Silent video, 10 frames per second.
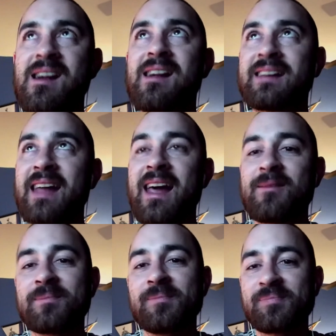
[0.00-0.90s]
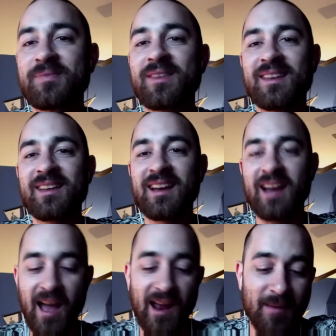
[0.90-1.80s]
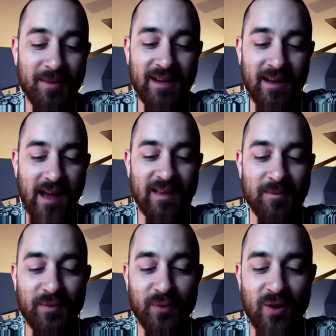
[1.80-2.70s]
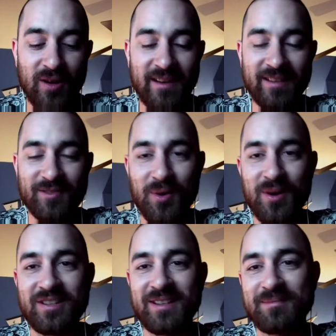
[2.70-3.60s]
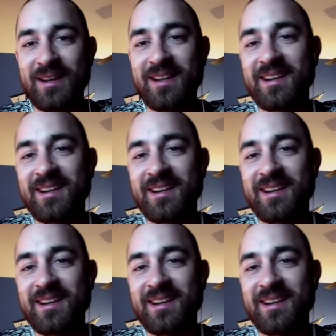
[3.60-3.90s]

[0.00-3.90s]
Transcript: Yeah. I mean, I could be wrong on his origin, but